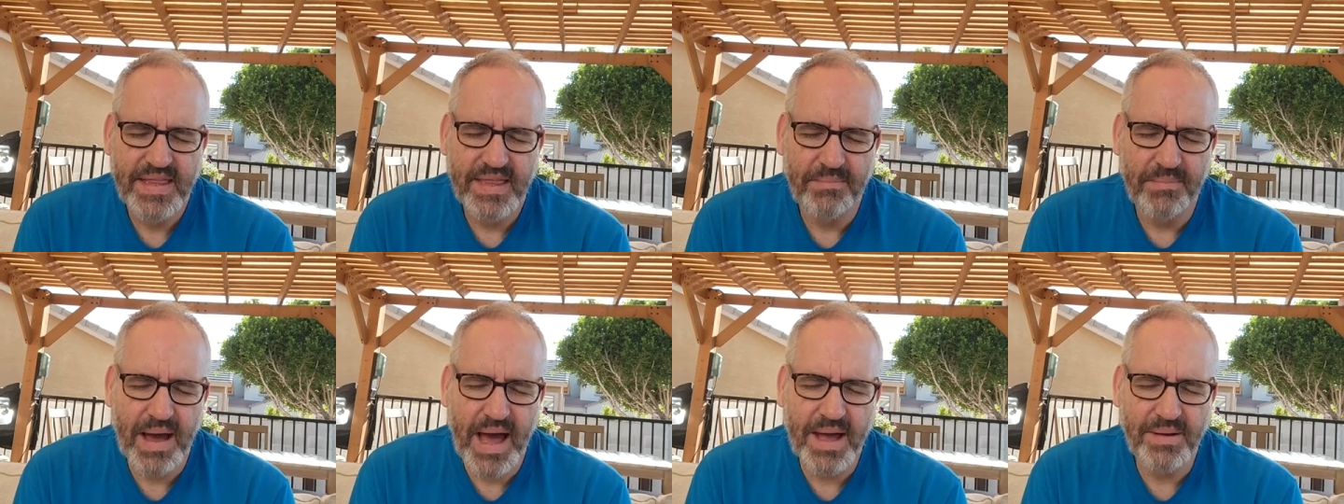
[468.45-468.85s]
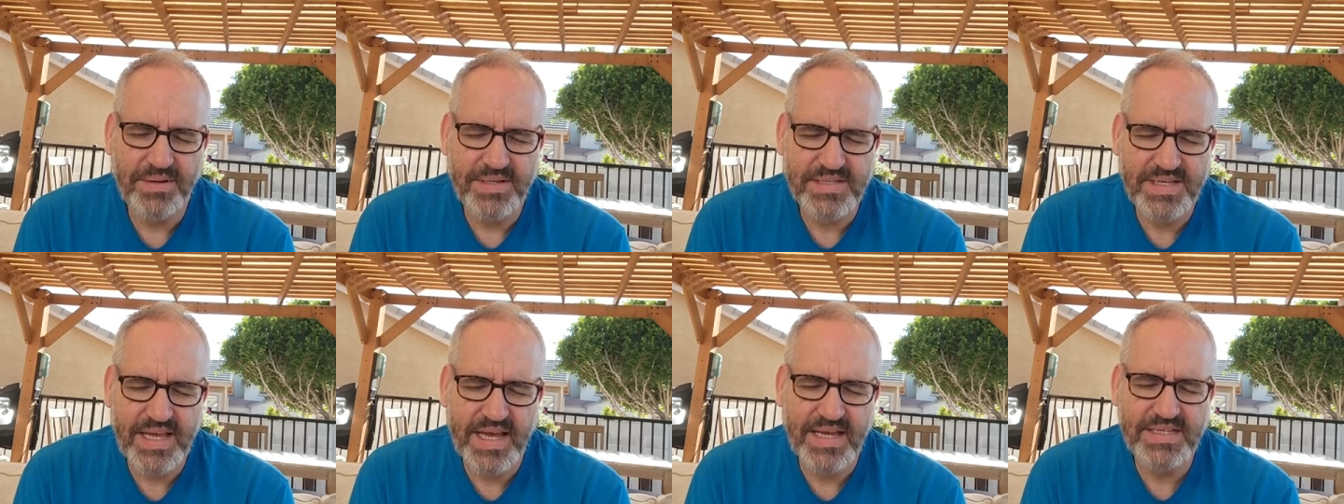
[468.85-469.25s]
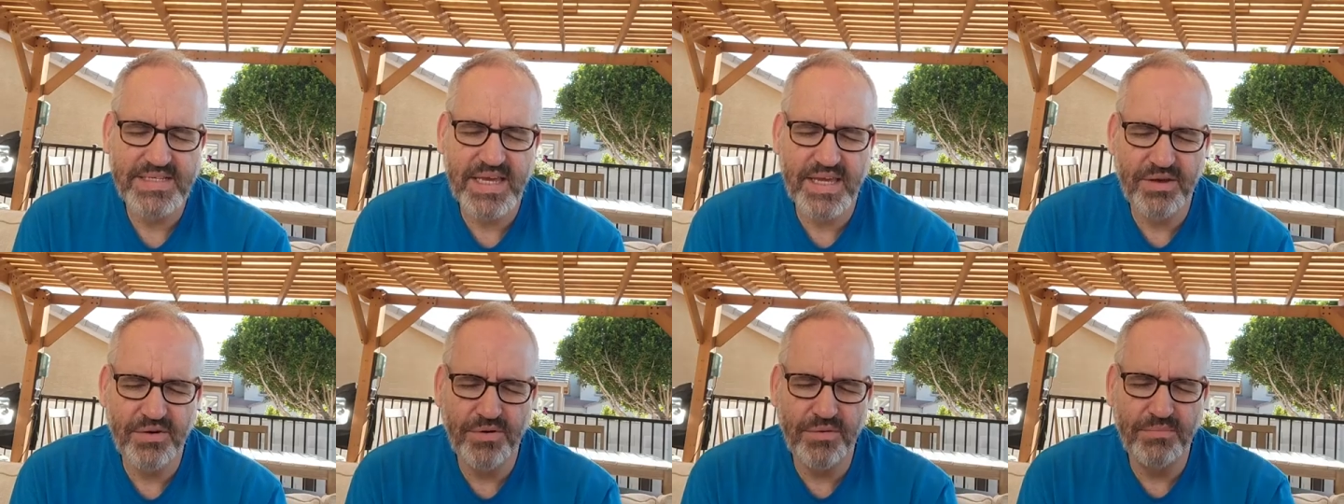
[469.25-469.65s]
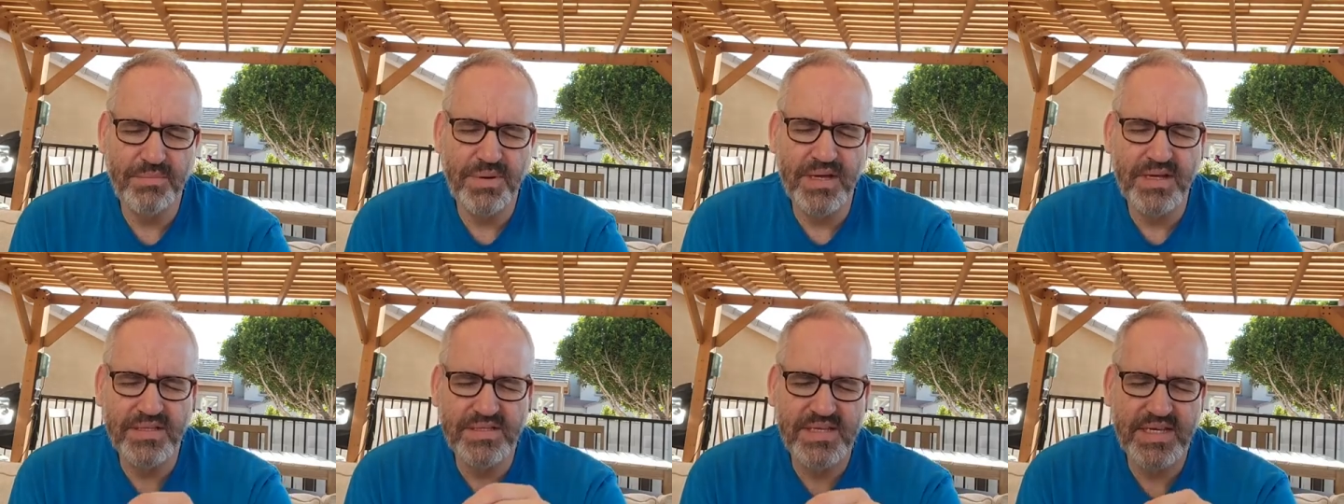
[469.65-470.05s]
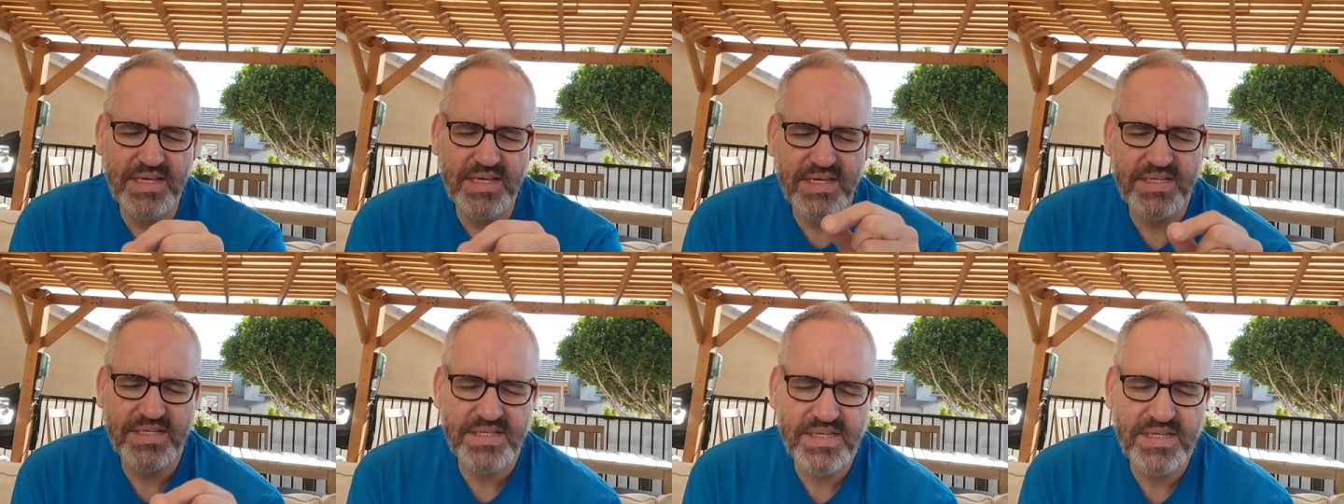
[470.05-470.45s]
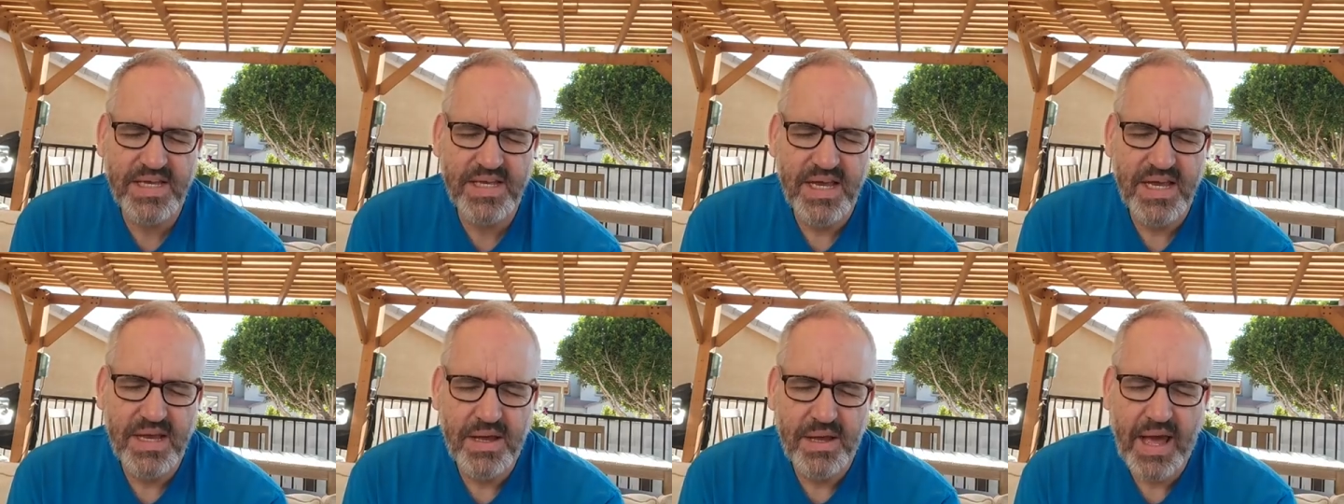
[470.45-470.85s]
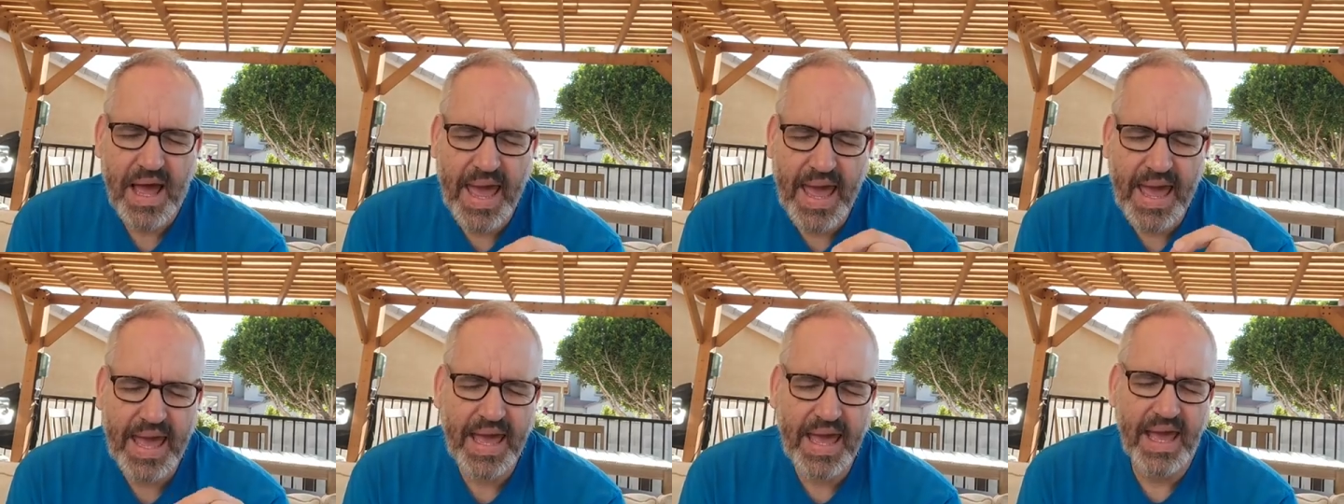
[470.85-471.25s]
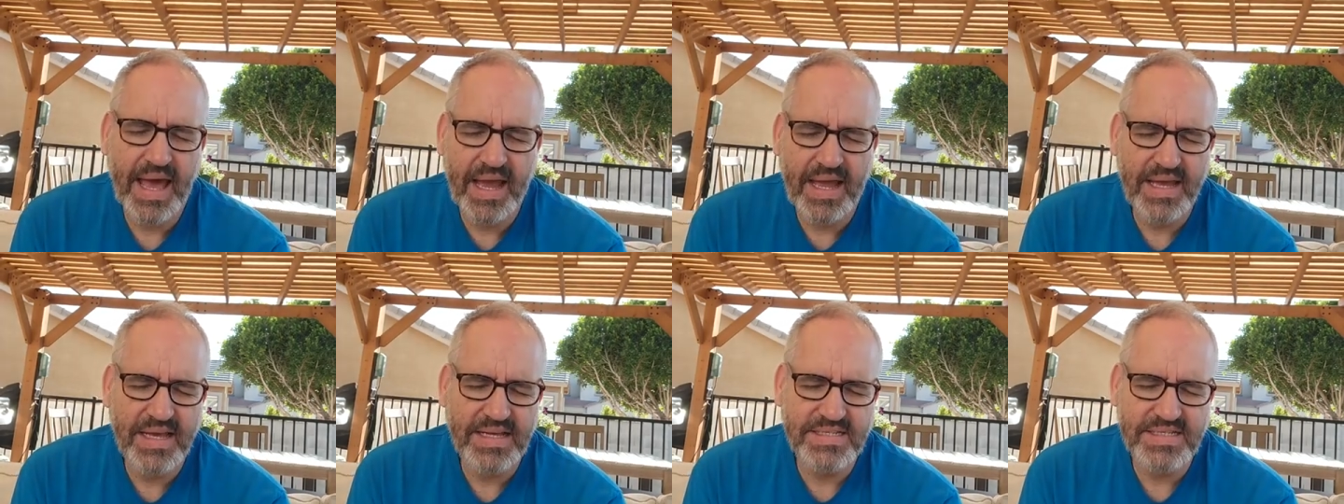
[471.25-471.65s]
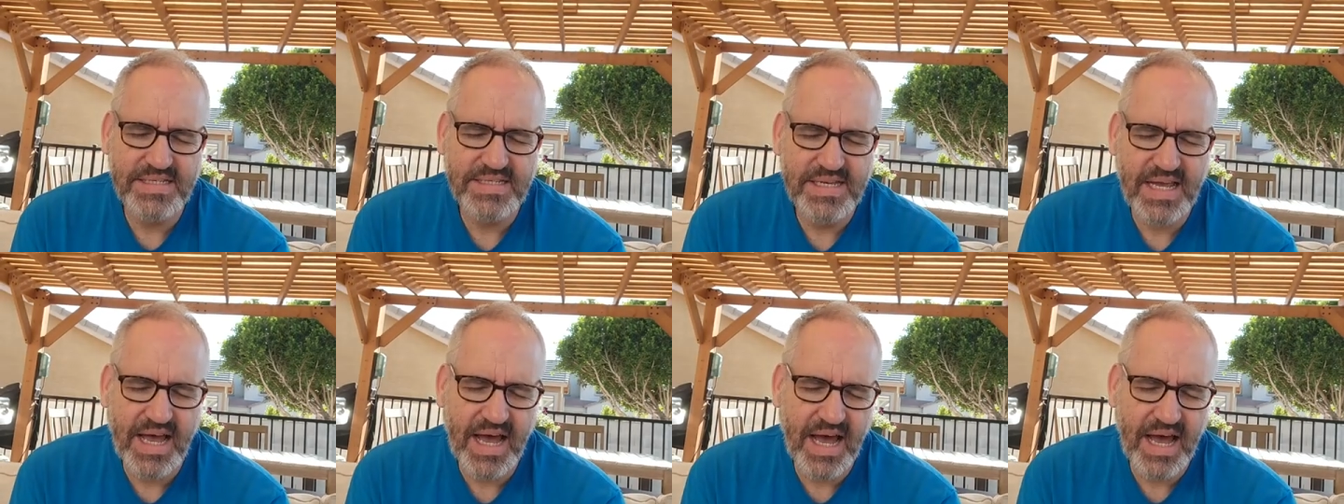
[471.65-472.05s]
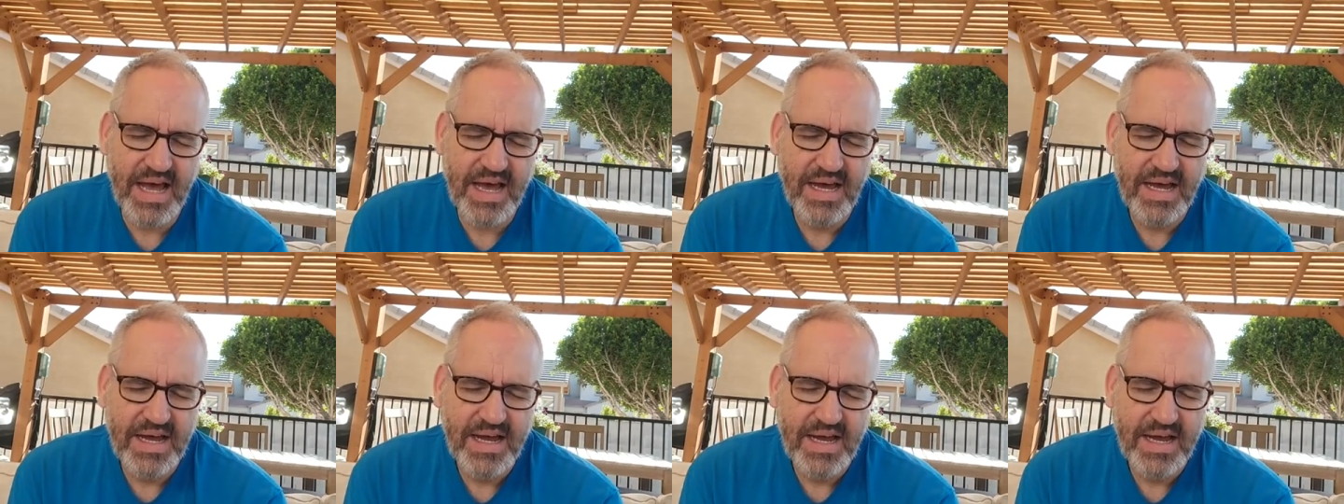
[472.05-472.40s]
The Bible says, "He who builds his his uh,